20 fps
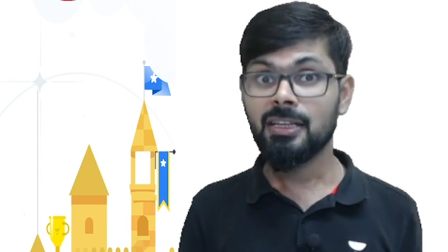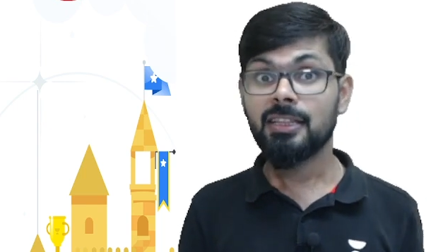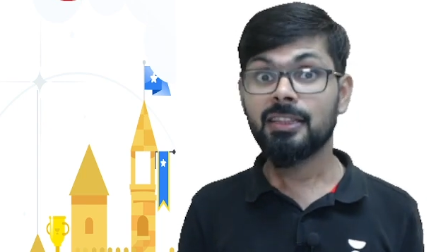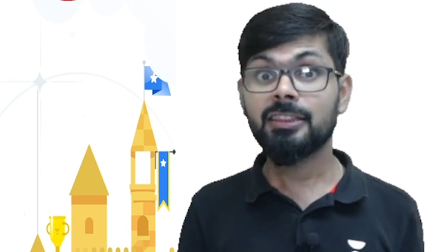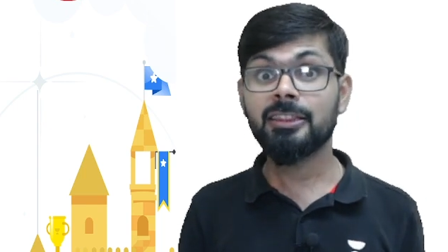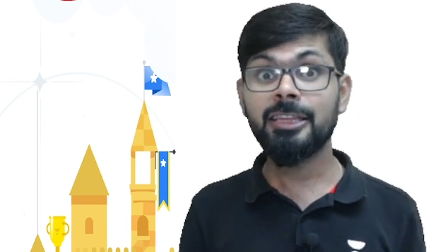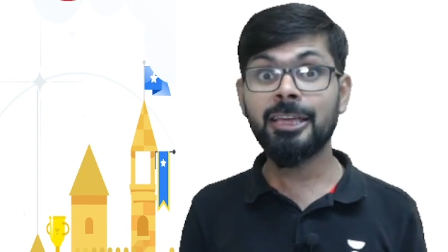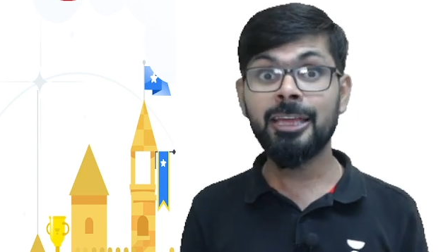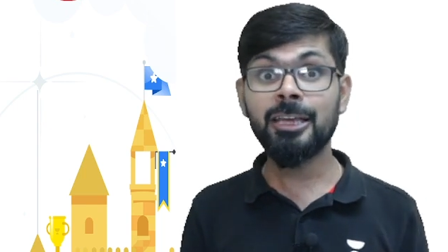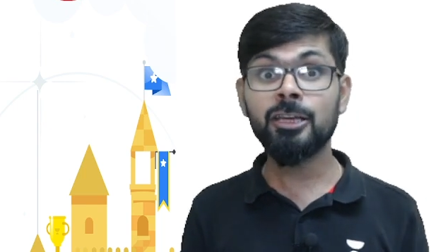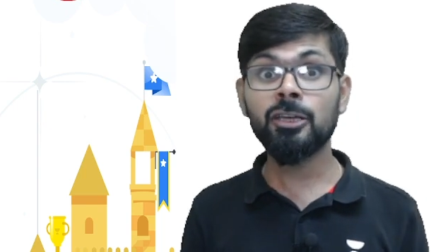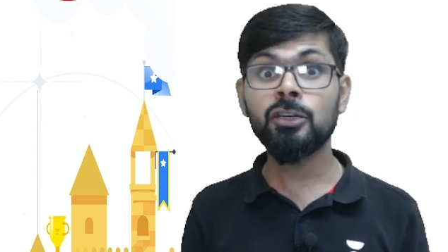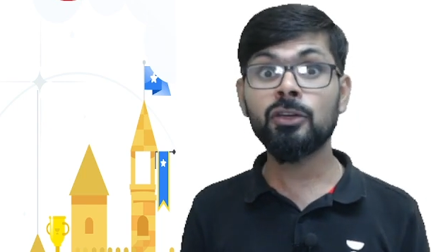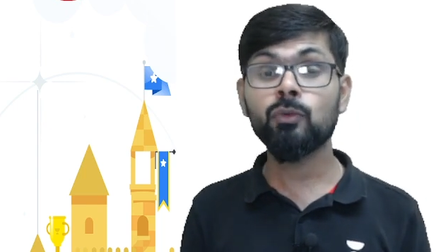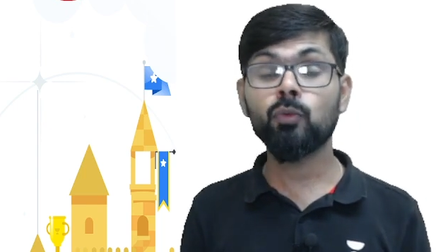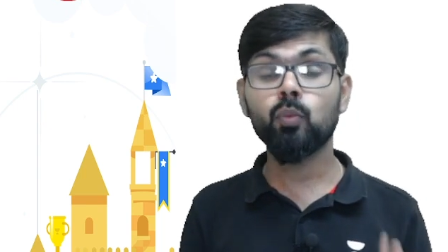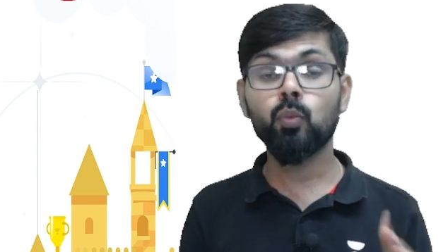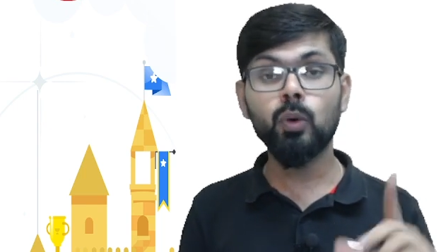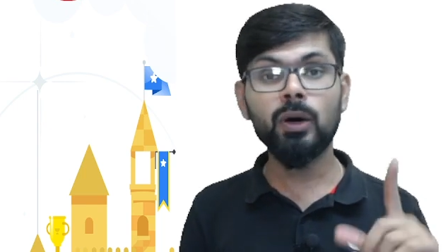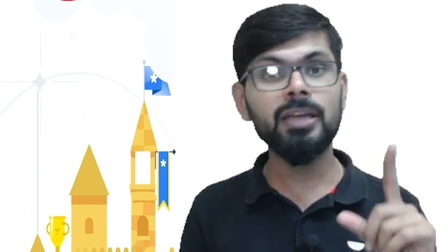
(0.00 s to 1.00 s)
then
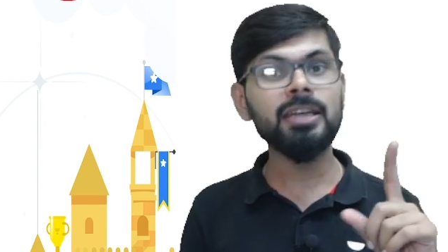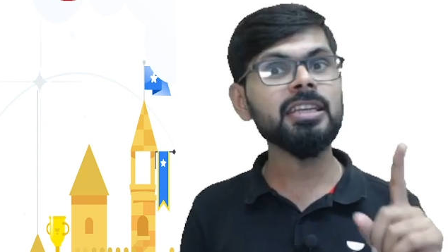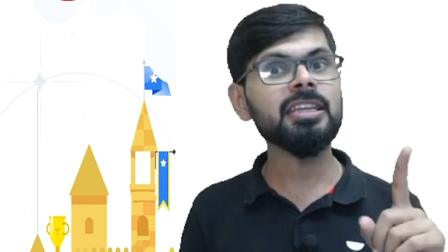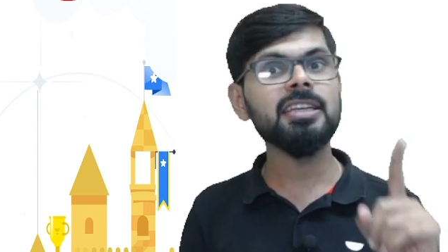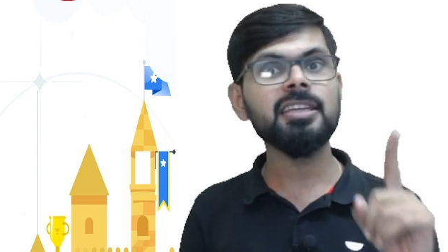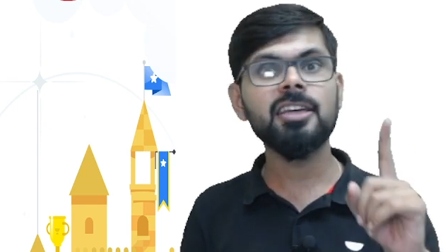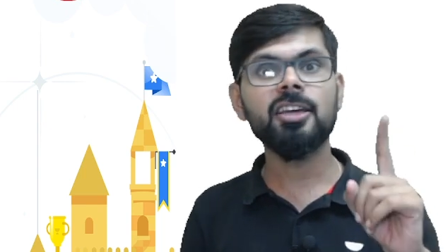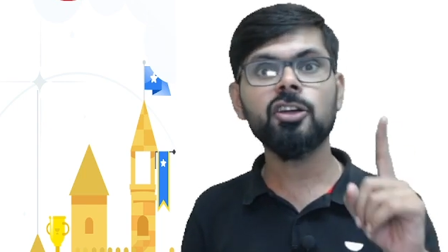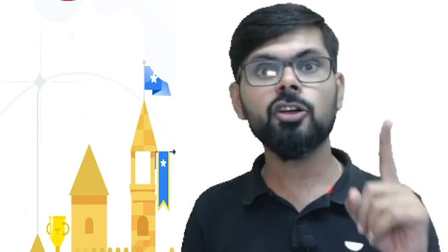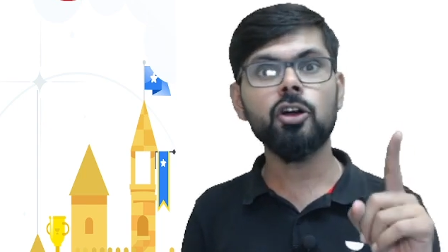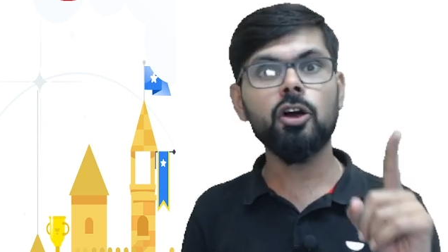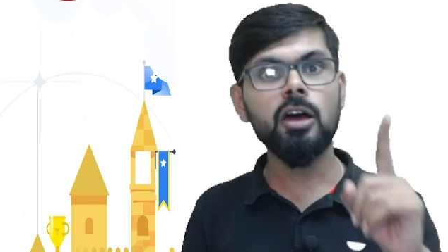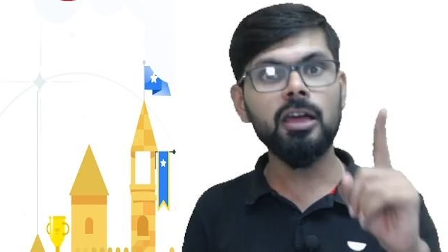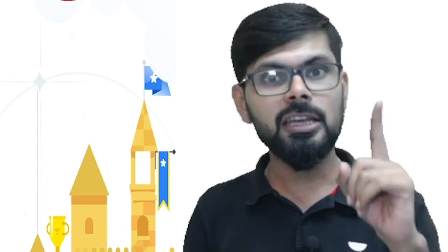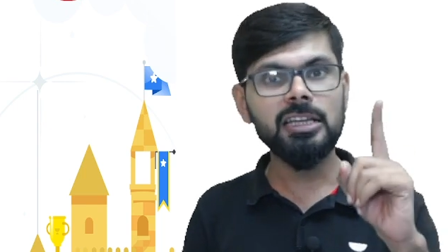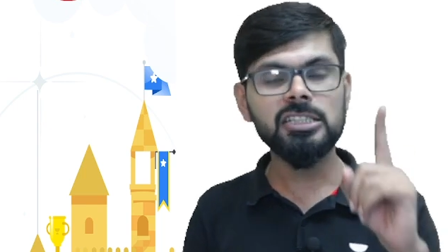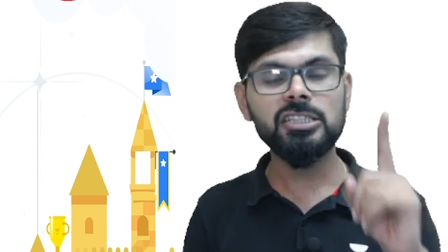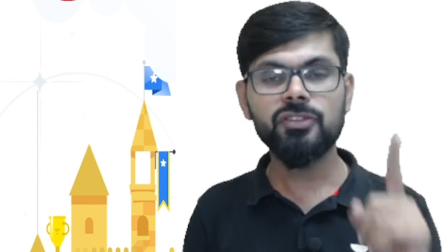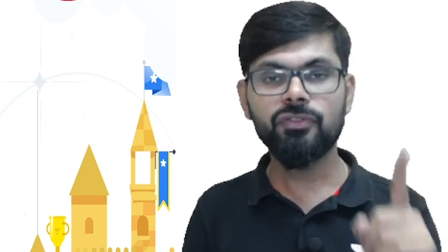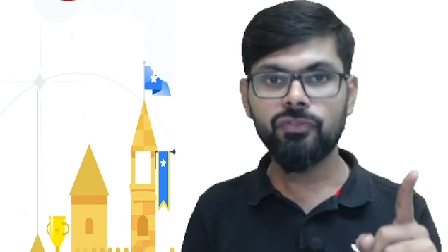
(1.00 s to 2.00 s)
1 year
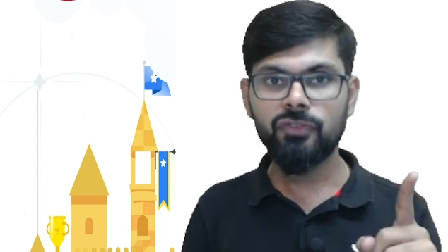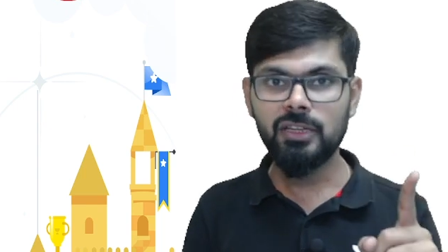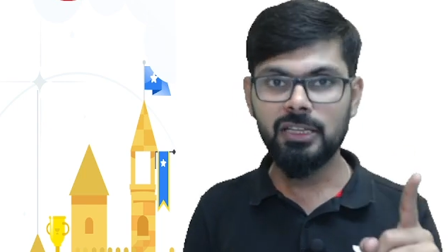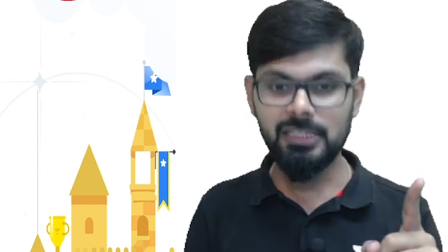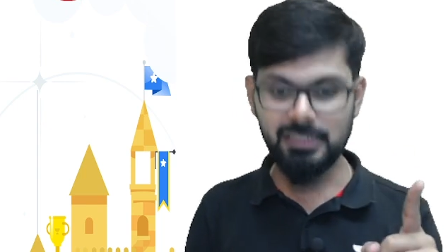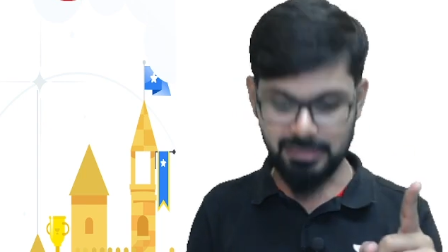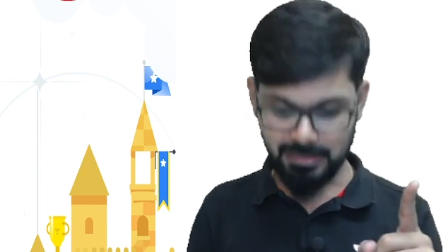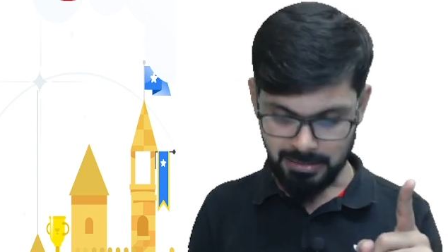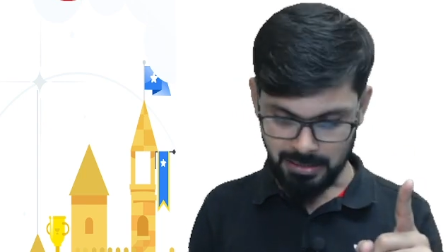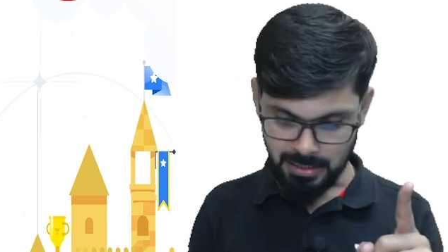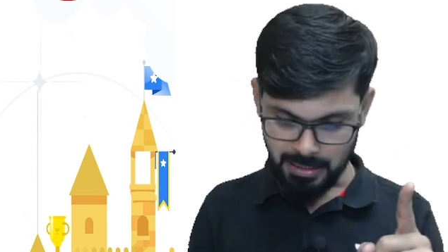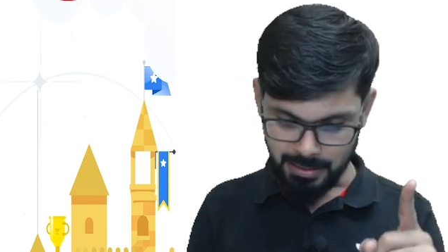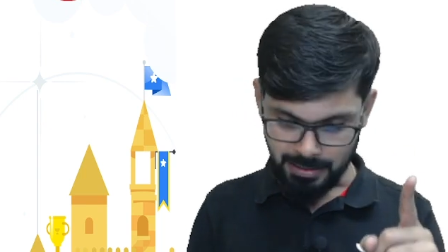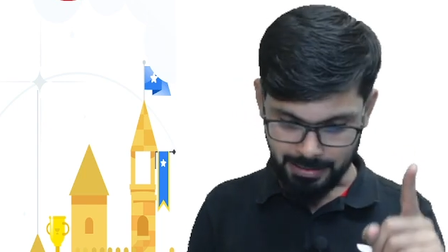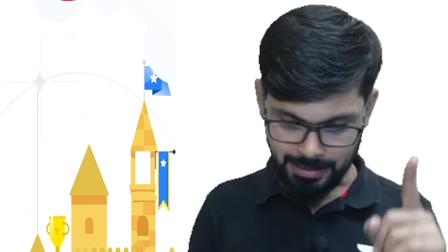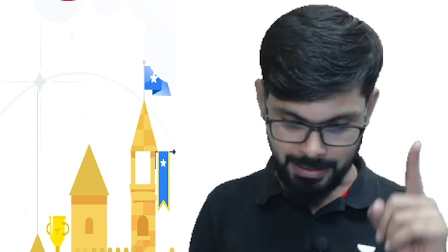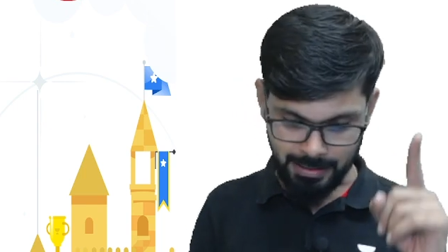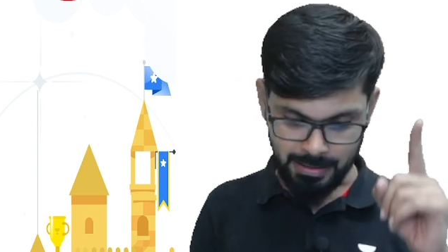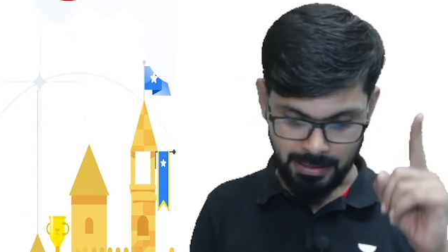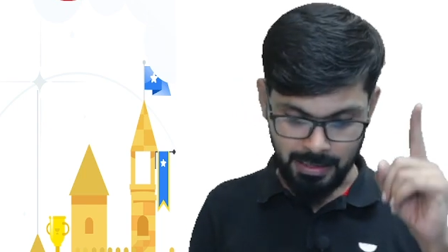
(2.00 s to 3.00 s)
college fees,
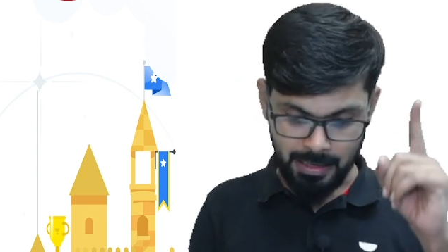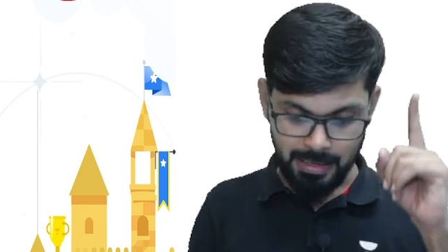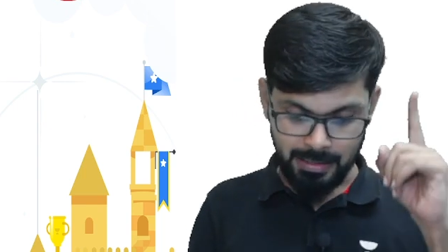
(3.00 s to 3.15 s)
right?